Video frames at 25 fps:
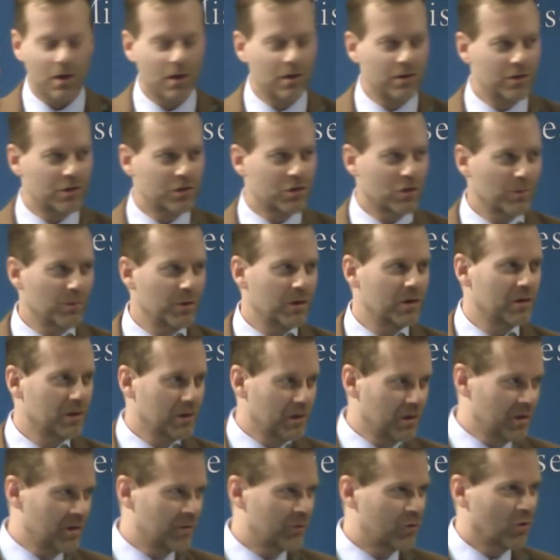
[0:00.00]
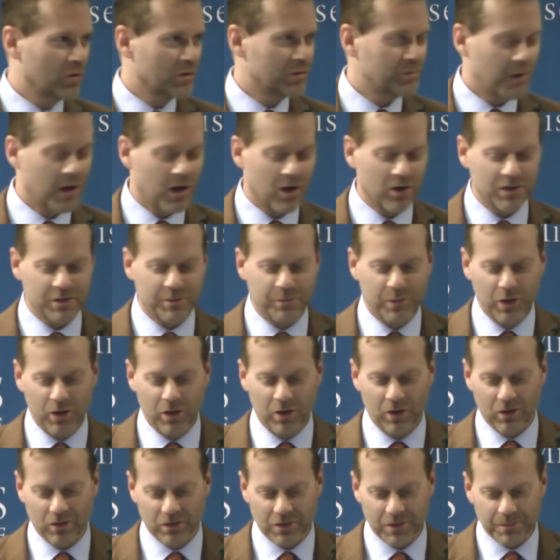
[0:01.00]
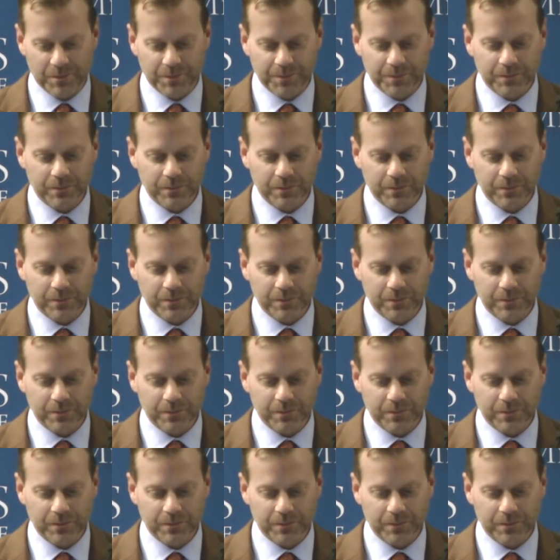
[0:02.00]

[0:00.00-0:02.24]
determined, of course, by our superiors.